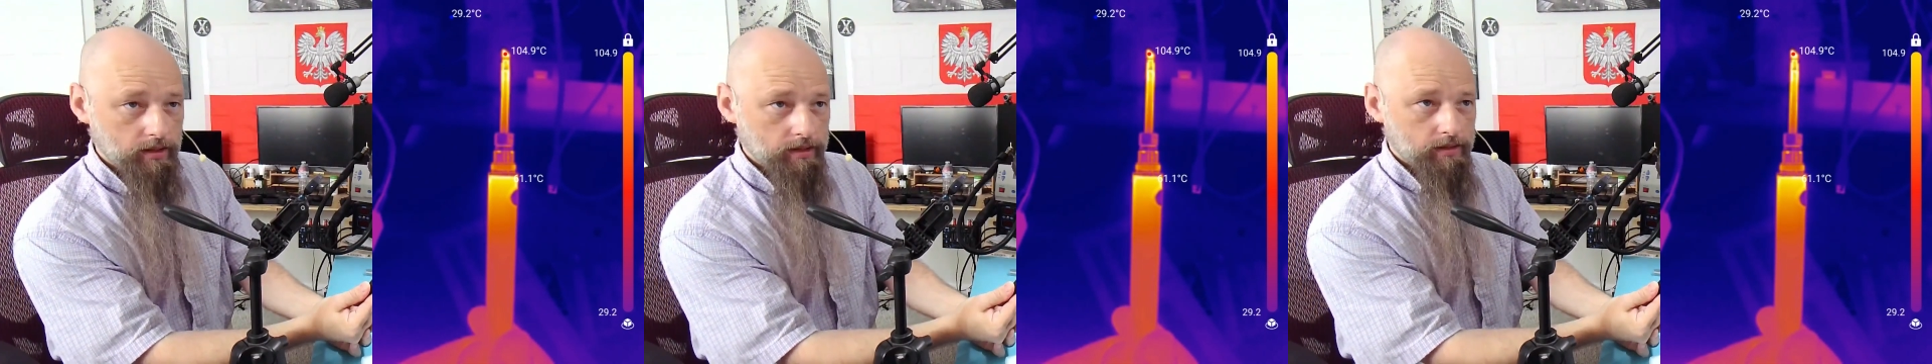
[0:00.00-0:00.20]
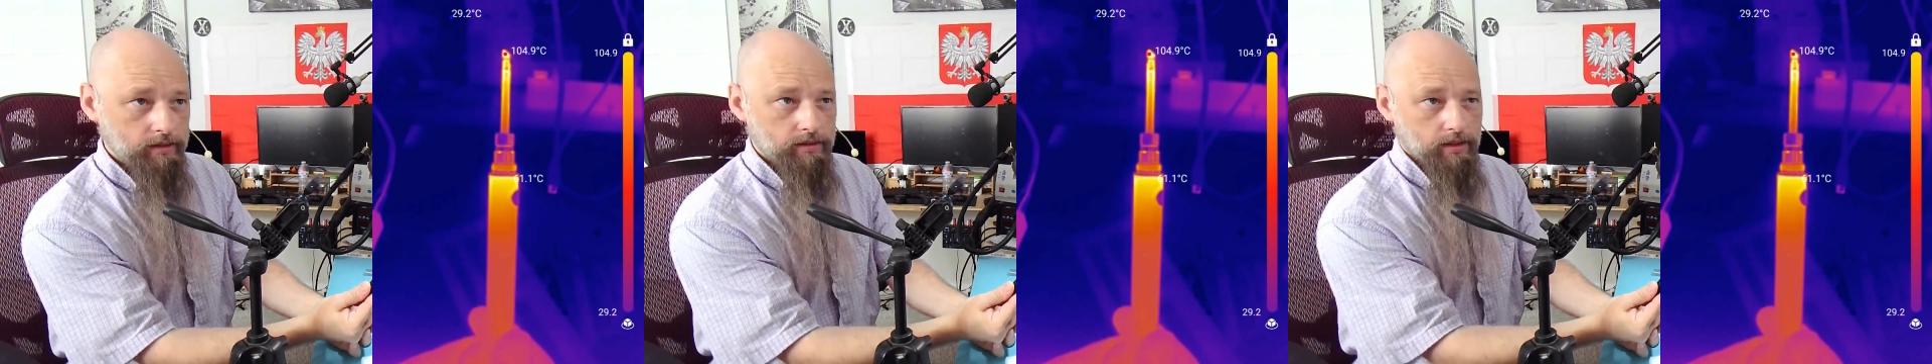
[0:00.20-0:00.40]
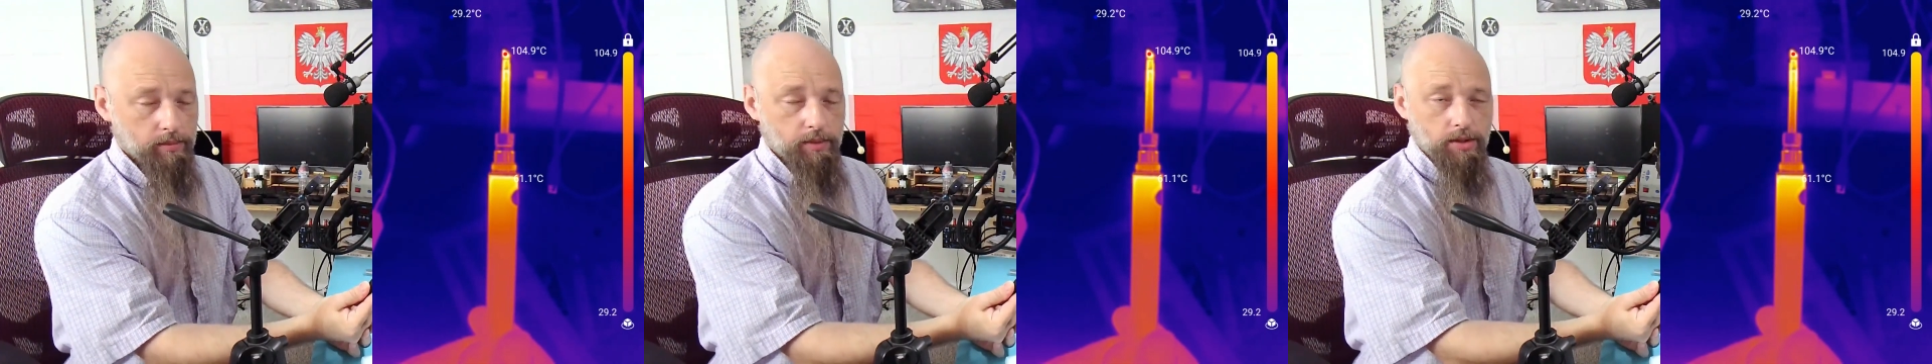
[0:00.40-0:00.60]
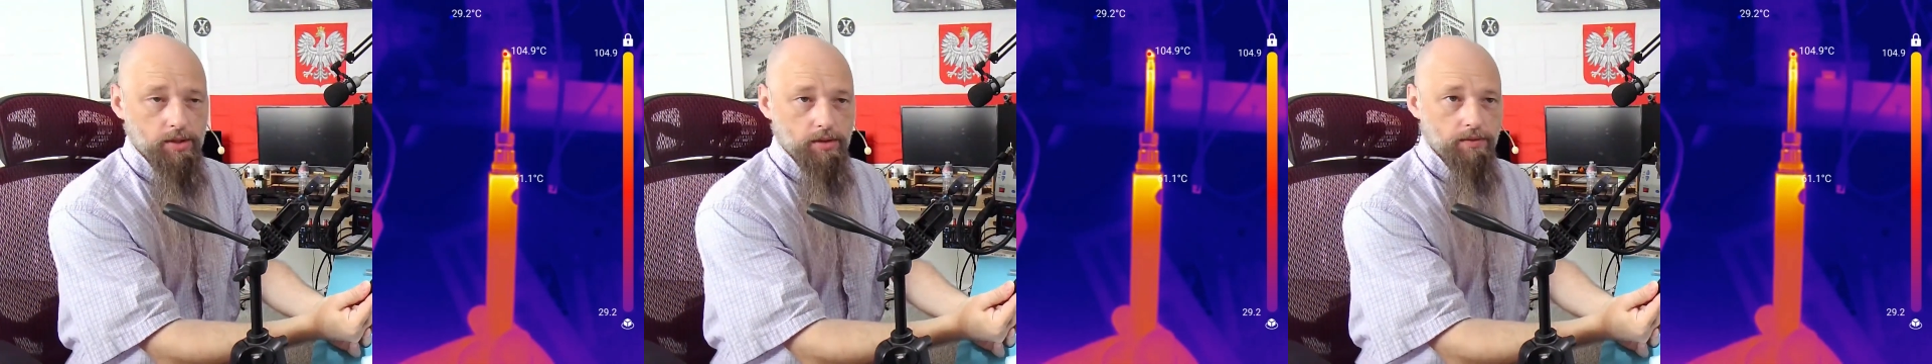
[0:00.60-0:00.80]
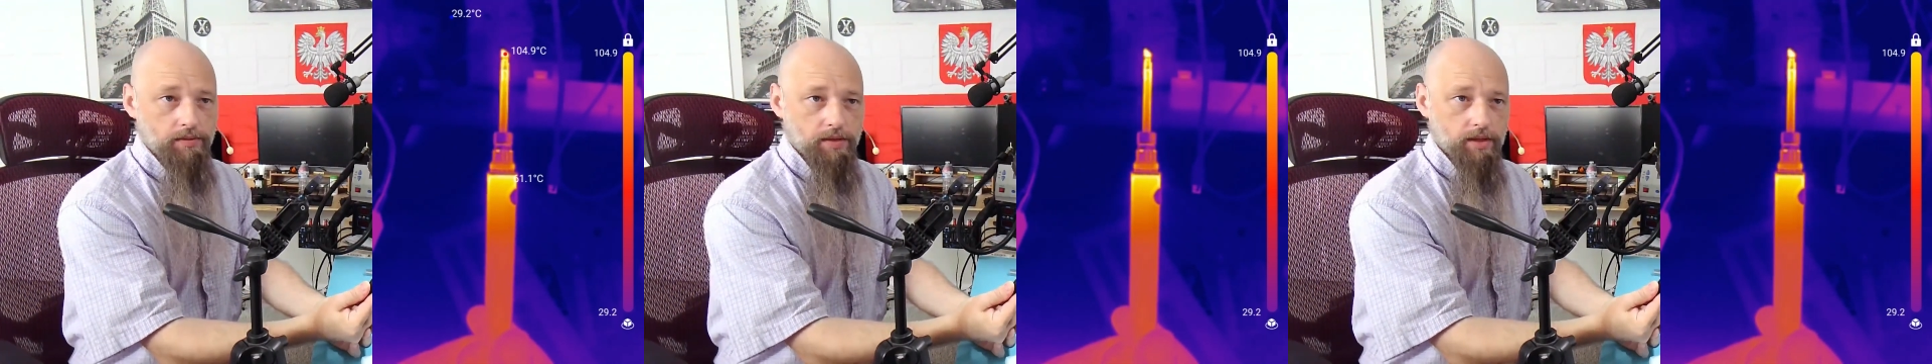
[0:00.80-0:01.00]
temperature
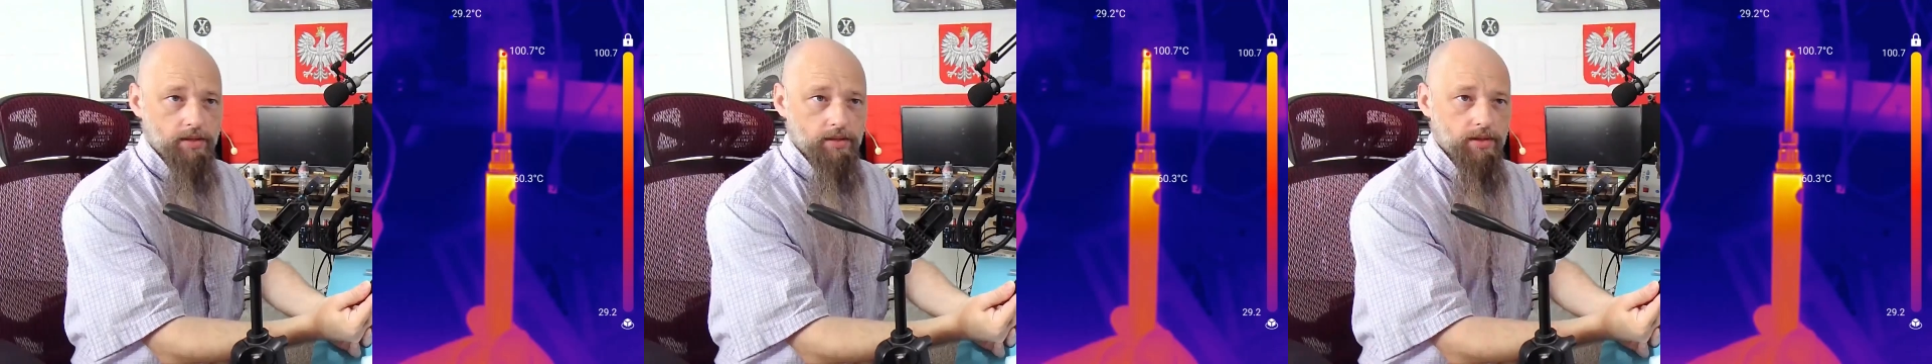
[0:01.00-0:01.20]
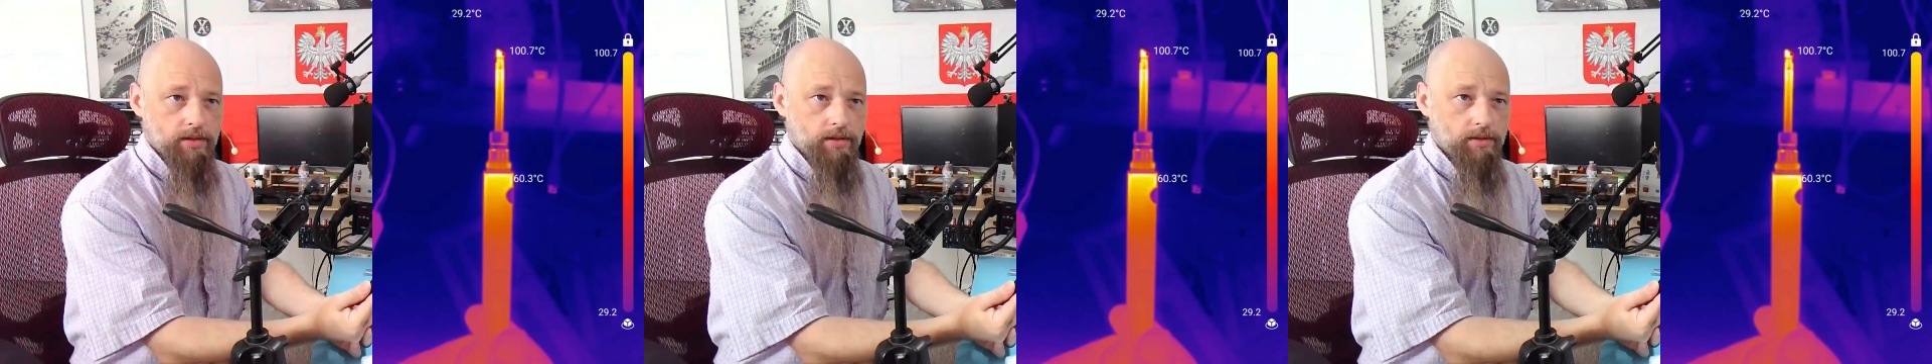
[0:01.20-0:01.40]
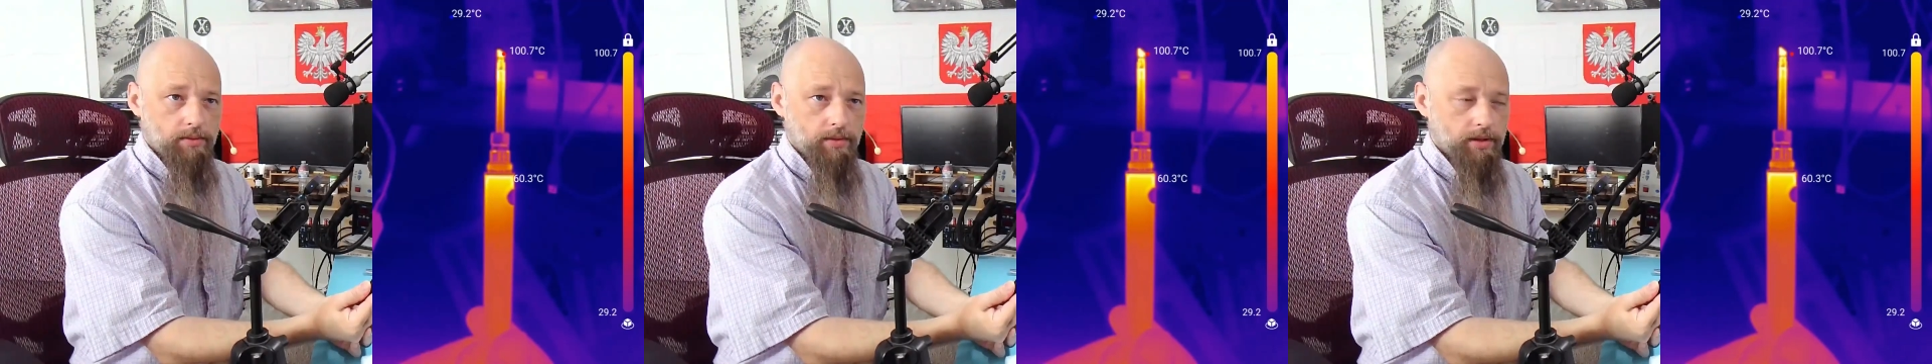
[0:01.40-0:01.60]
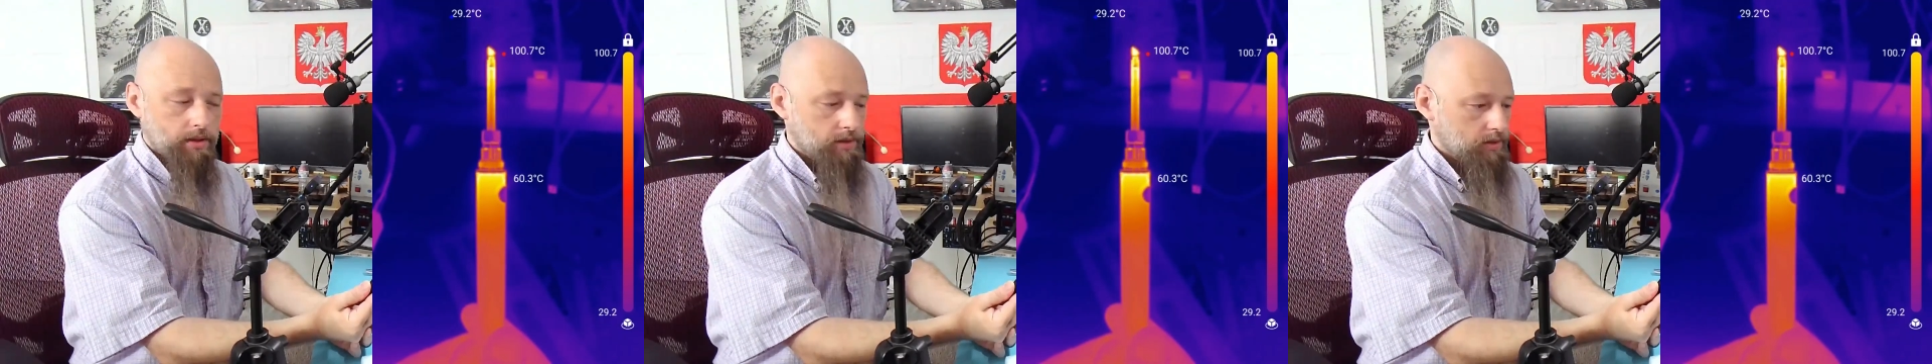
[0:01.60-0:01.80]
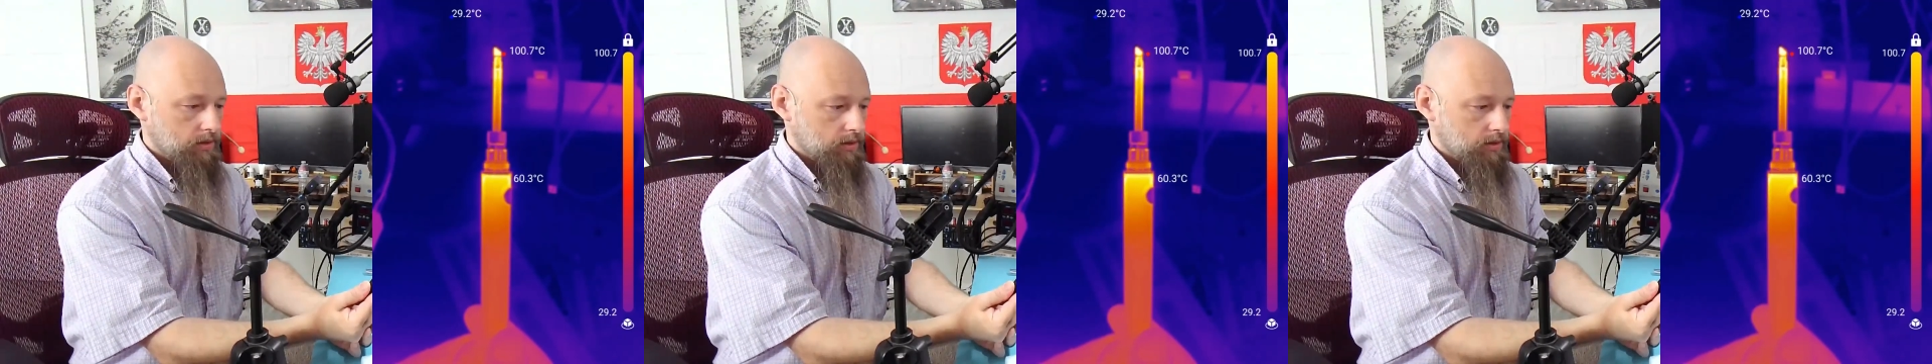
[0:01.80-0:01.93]
of 60 degrees